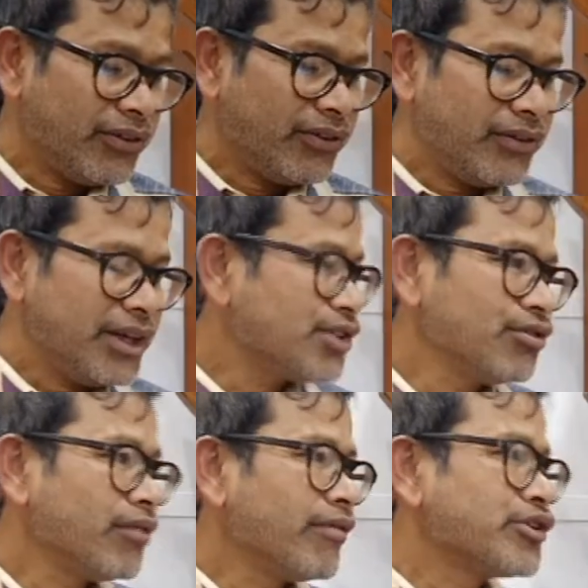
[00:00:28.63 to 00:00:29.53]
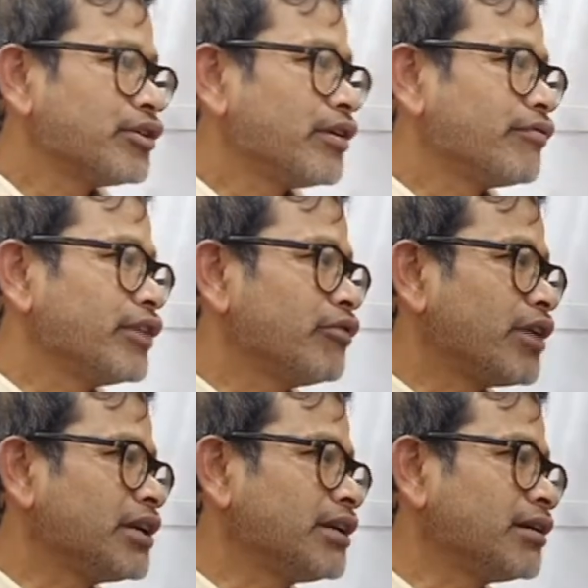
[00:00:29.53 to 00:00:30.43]
There is no question of
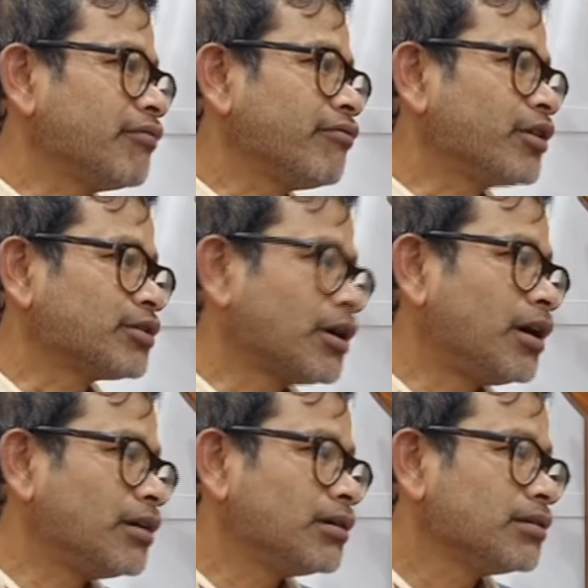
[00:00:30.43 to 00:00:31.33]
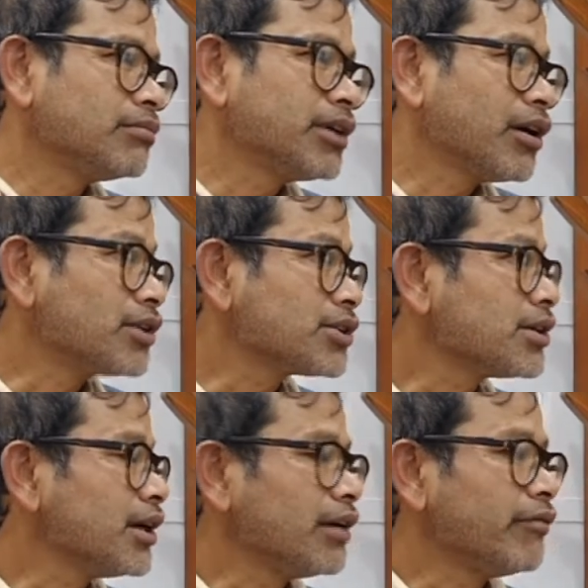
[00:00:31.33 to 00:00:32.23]
inviting for talk because
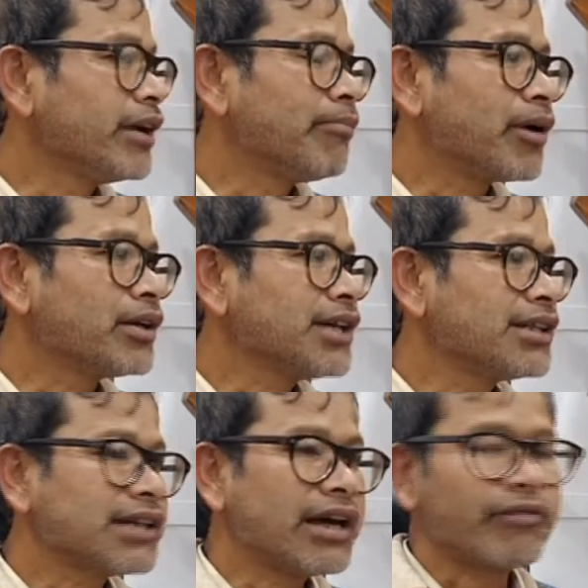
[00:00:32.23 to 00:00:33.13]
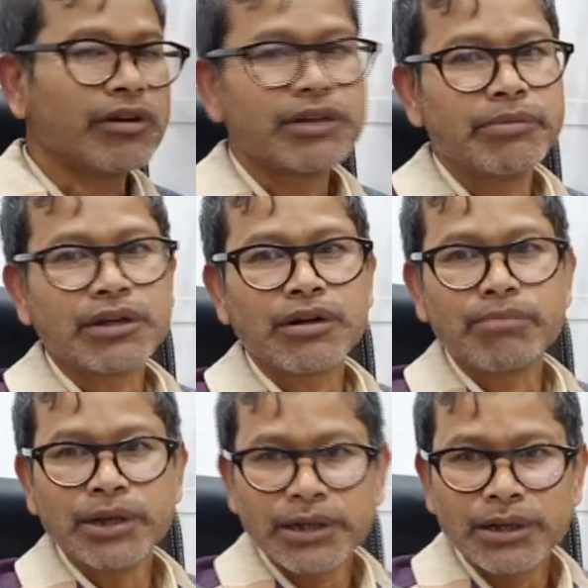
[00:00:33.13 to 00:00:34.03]
the process has already been
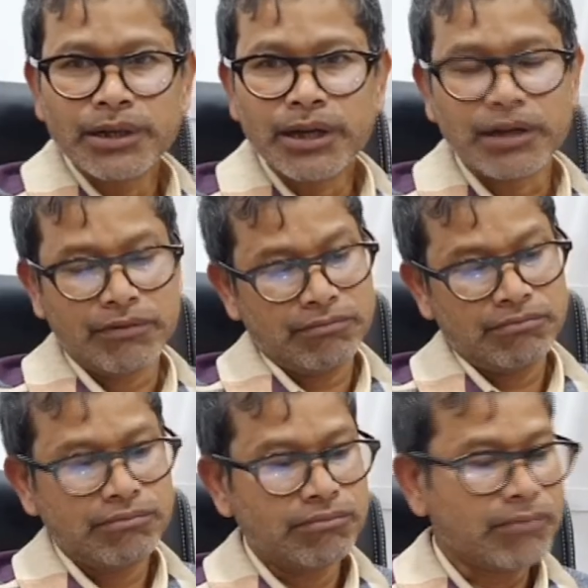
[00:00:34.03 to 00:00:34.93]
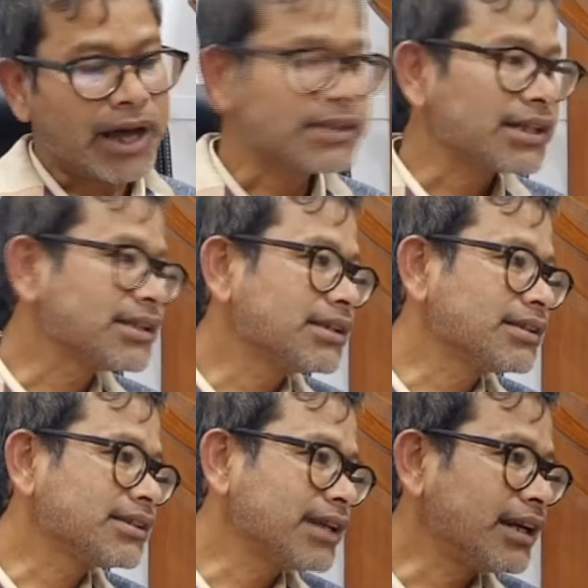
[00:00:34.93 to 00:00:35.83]
complete. And as I
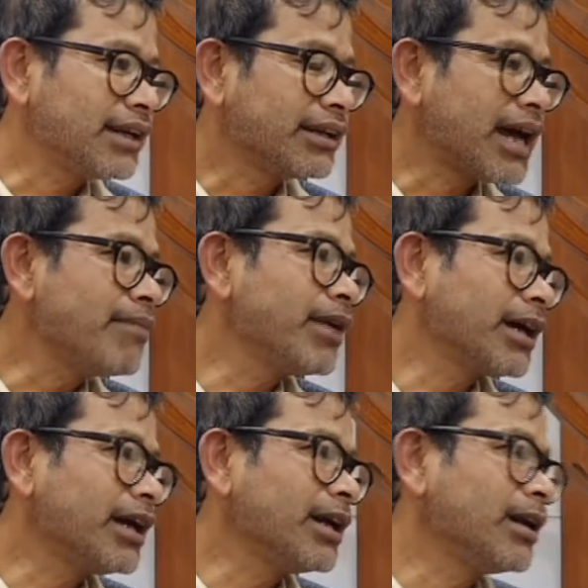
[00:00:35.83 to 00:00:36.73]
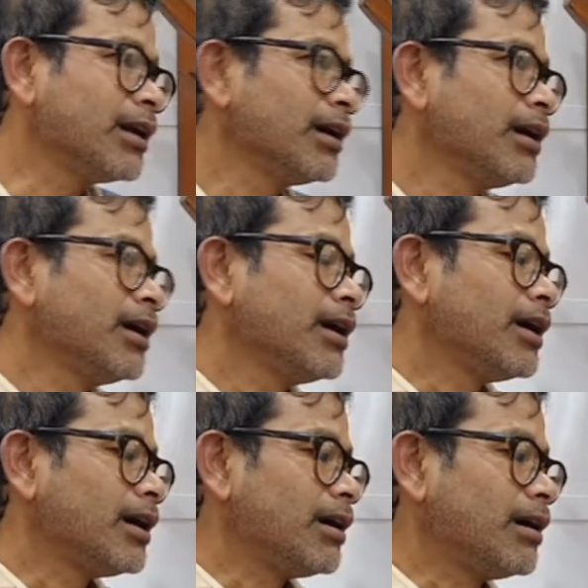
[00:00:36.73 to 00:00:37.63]
said time and
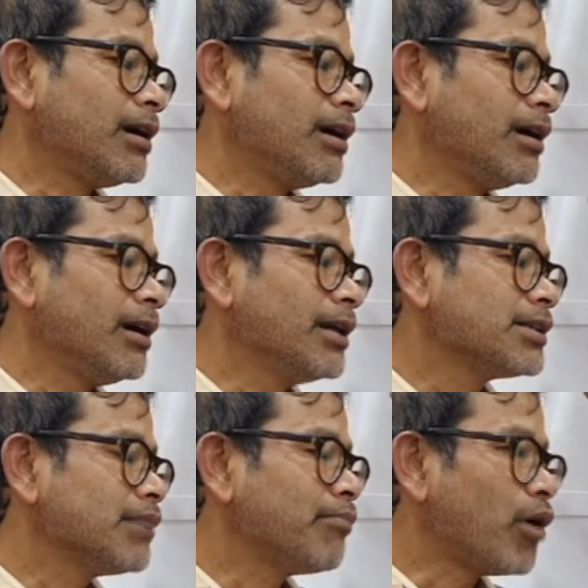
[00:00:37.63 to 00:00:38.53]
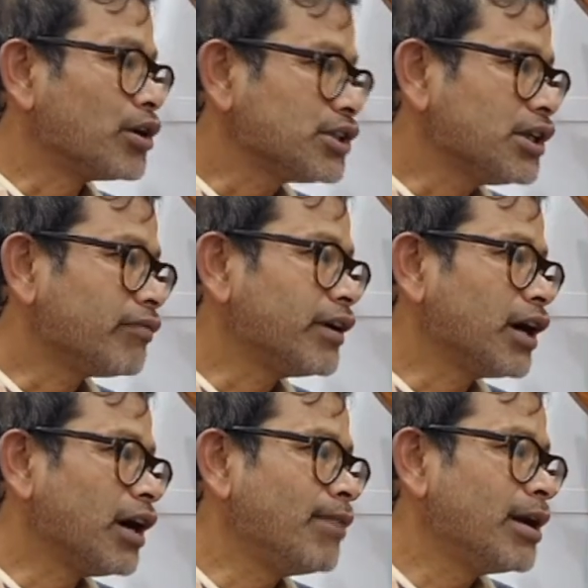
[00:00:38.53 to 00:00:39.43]
again, it is the policy of the
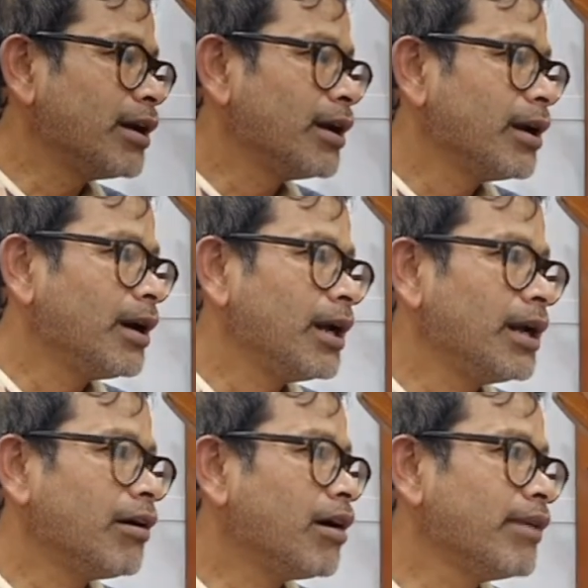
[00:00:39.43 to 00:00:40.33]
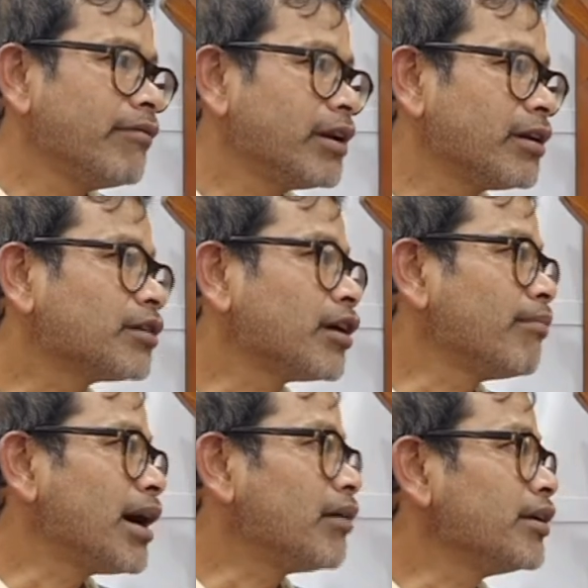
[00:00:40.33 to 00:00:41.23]
government, and the government will not come
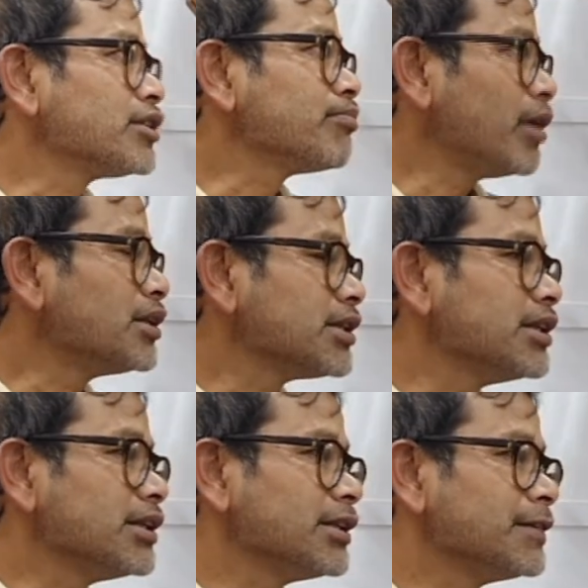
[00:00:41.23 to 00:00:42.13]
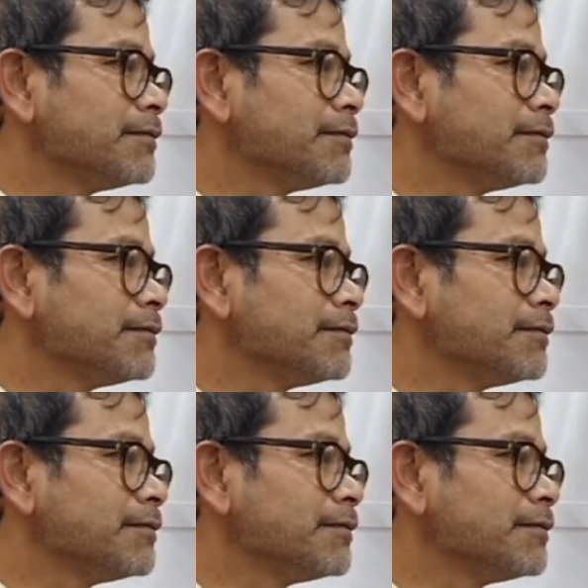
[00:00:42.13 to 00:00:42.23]
back on this policy.